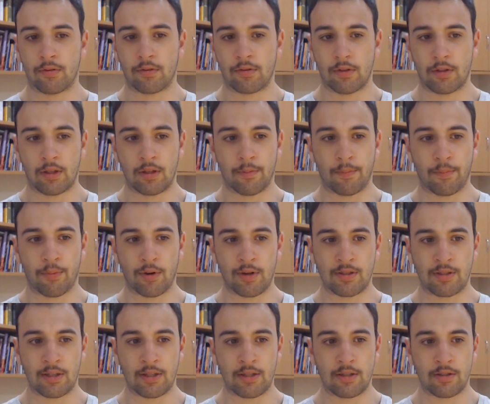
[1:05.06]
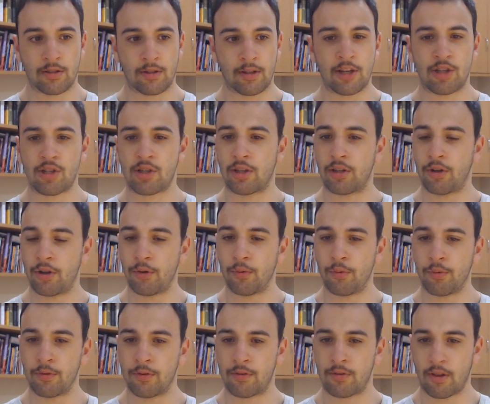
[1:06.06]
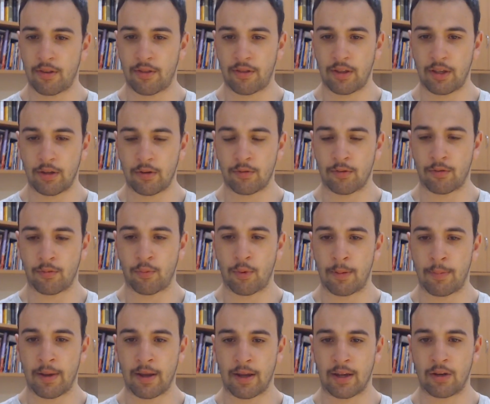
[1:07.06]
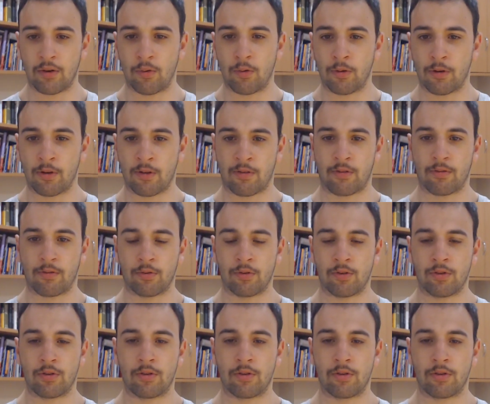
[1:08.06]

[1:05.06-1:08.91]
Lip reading: in the preseason, actually no, I think it was way back in August or